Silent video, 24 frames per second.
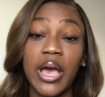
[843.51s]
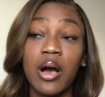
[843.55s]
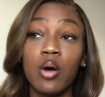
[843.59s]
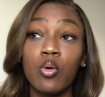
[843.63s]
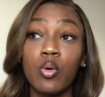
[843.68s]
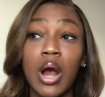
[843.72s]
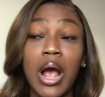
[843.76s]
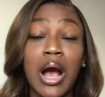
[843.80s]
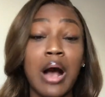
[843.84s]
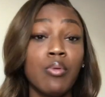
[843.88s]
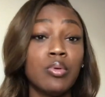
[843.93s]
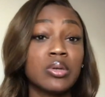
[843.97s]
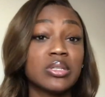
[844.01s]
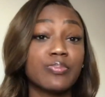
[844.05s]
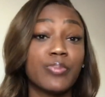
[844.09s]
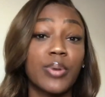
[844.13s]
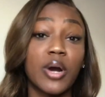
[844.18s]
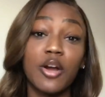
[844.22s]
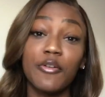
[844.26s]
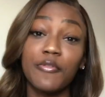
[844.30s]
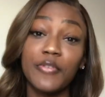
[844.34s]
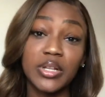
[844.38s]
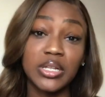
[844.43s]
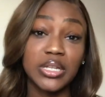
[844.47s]
hour, I was
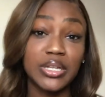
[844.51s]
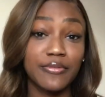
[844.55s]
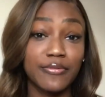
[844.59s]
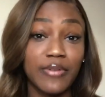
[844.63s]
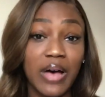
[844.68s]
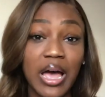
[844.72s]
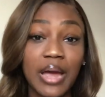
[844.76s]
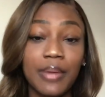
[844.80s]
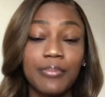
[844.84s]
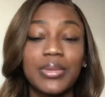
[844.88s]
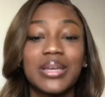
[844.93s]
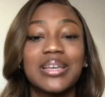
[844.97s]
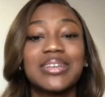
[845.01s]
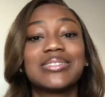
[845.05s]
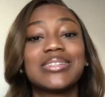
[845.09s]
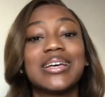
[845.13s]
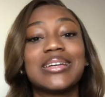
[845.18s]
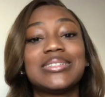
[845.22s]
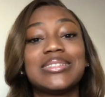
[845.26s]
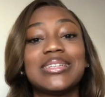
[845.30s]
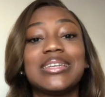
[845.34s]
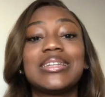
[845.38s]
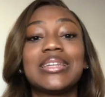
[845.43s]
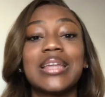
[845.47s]
perfectly fine because
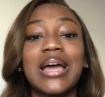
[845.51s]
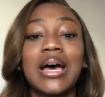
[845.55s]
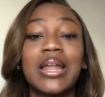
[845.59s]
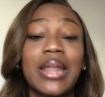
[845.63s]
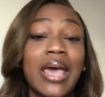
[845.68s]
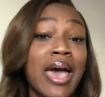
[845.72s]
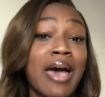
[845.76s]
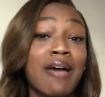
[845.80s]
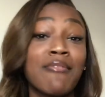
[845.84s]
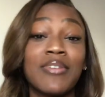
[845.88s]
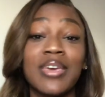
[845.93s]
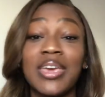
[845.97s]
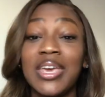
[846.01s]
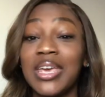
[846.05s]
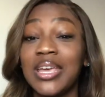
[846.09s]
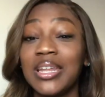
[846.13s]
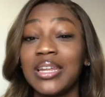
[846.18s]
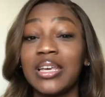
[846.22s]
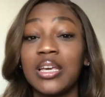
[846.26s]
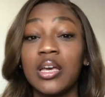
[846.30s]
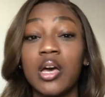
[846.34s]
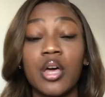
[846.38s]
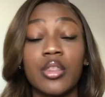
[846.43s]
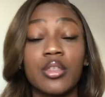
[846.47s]
I did not have
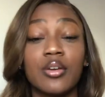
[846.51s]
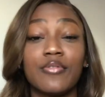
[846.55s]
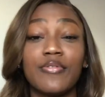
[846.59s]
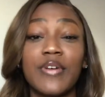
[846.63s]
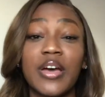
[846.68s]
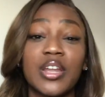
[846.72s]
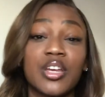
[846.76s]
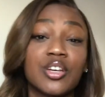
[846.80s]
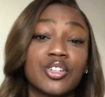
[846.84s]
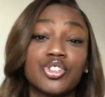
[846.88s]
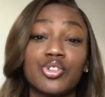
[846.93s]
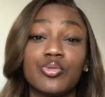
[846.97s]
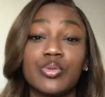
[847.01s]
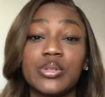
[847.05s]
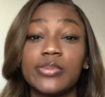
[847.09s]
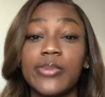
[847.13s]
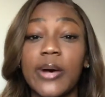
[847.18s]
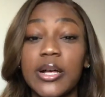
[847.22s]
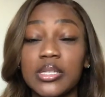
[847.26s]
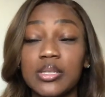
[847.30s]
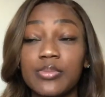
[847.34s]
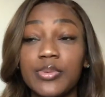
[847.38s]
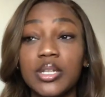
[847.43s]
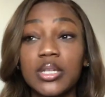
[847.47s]
any other financial
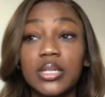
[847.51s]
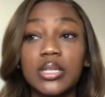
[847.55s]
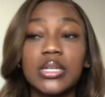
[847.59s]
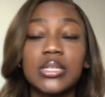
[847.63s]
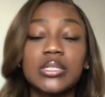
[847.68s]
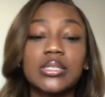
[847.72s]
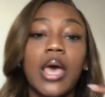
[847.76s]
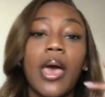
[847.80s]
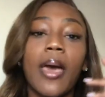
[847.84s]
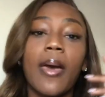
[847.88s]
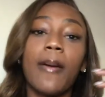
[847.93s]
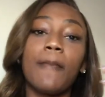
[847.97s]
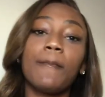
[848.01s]
responsibilities